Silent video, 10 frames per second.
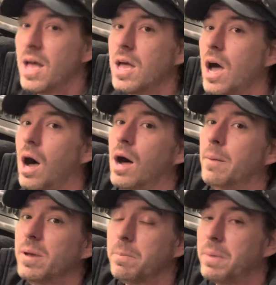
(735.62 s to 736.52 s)

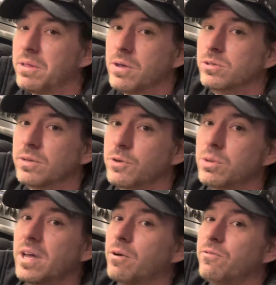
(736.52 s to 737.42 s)
But those of you
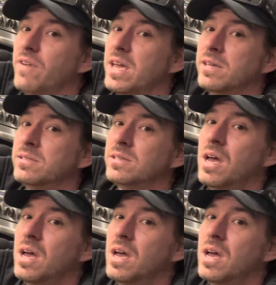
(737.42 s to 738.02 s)
that are fans,